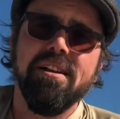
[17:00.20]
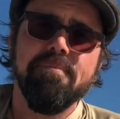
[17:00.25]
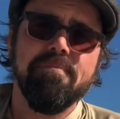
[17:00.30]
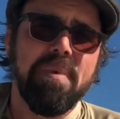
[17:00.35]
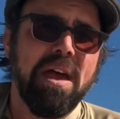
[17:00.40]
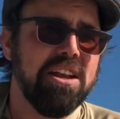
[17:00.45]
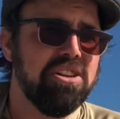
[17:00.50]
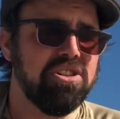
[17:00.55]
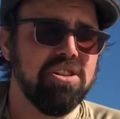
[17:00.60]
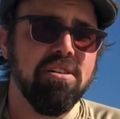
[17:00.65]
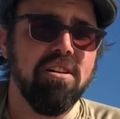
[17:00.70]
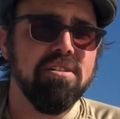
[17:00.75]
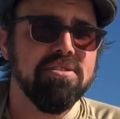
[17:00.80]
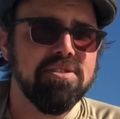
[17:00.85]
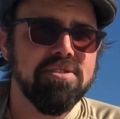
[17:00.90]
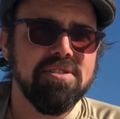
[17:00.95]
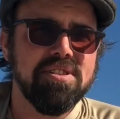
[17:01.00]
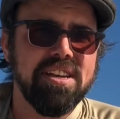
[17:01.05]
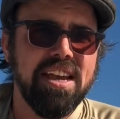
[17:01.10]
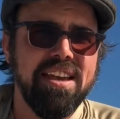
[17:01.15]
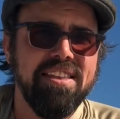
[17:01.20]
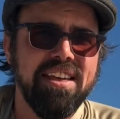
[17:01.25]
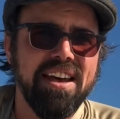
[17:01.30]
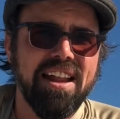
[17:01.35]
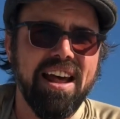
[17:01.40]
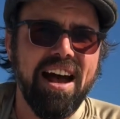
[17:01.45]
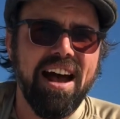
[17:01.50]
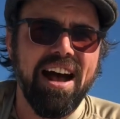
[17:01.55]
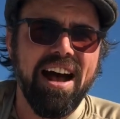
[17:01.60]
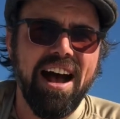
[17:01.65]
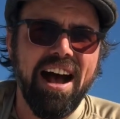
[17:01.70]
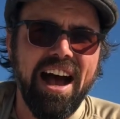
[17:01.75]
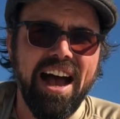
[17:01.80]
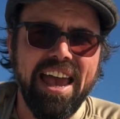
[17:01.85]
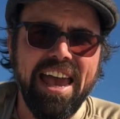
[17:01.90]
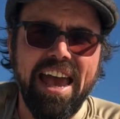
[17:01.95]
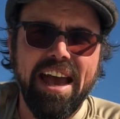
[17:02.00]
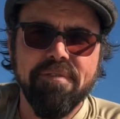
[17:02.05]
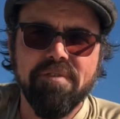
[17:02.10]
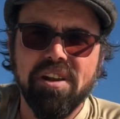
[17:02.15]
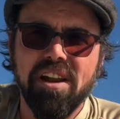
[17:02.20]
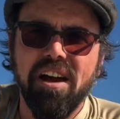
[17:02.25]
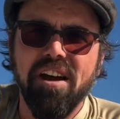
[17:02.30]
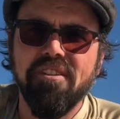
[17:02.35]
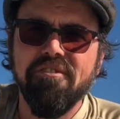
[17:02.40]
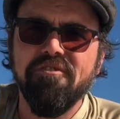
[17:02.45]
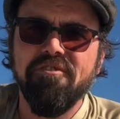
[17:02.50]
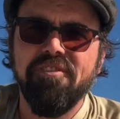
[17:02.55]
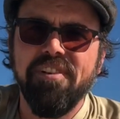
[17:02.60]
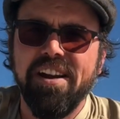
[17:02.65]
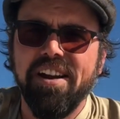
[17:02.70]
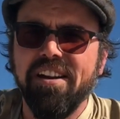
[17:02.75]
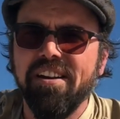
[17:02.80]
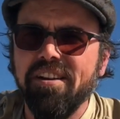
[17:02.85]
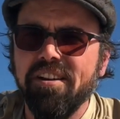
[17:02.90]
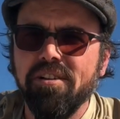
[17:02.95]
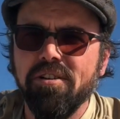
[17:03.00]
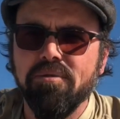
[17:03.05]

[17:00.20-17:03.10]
I should also say that I have an unfair